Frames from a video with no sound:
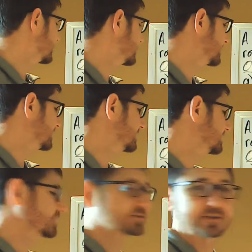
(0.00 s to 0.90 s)
the
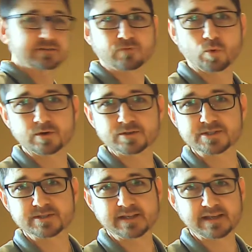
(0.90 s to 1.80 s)
tension force
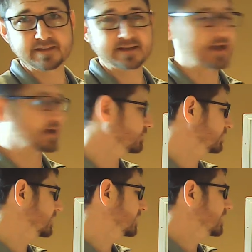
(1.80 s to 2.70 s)
in the cable,
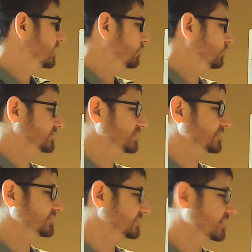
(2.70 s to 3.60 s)
which
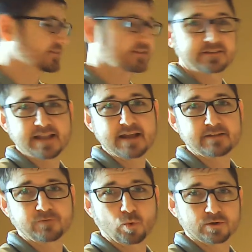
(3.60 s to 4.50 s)
is the net
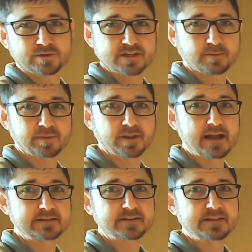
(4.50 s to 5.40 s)
force applied
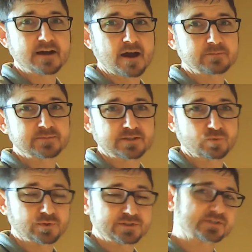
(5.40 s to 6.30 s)
to the object,
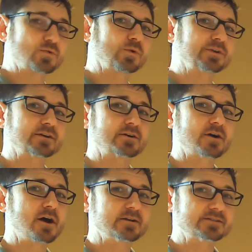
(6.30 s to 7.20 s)
which is going to
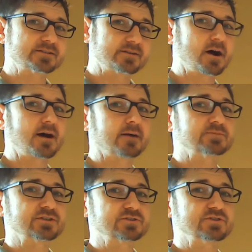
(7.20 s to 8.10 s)
cause the
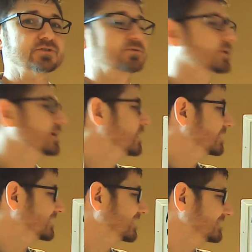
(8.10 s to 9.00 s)
object to
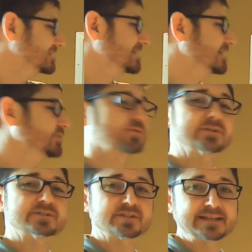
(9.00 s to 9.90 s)

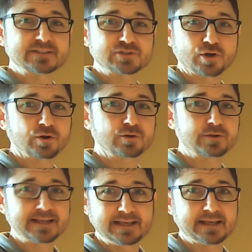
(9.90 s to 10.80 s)
continuously turn
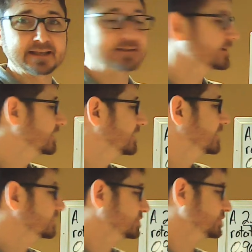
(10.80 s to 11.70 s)
in
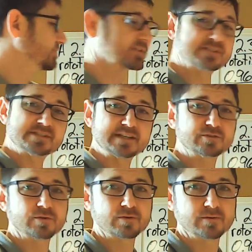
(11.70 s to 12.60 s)
to the
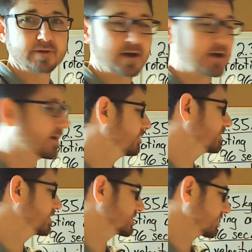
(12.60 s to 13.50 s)
center of the
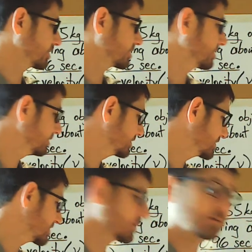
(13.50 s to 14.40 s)
circle.
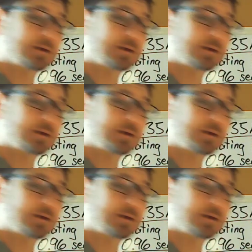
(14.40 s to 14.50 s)
So,